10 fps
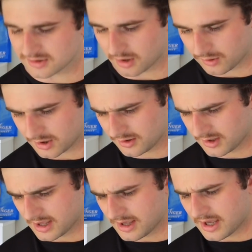lot slower.
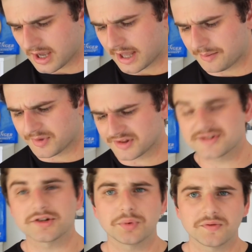But the
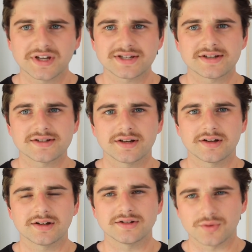super investors in
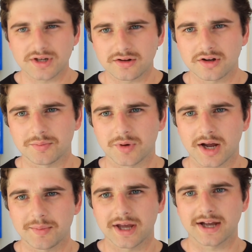it, they're doing a lot of
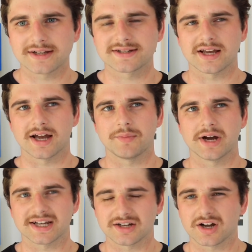buybacks.
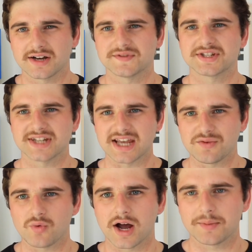I can kind of
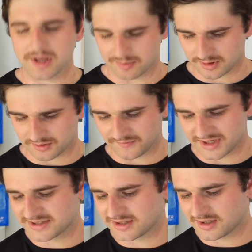see why people are
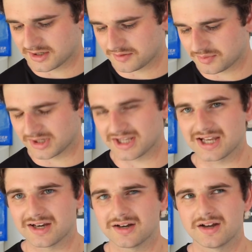invested in it, but
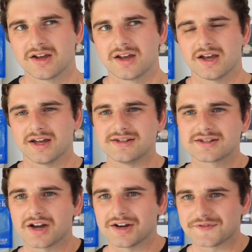again,
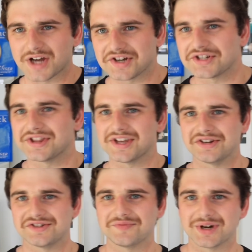it's kind of touching the
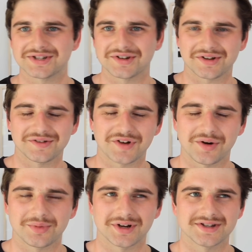edge of my circle of
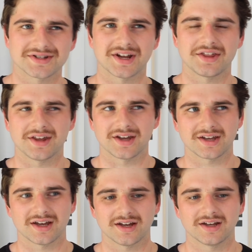competence, and I
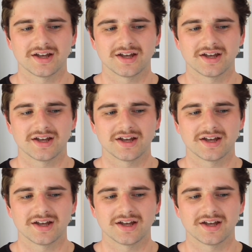think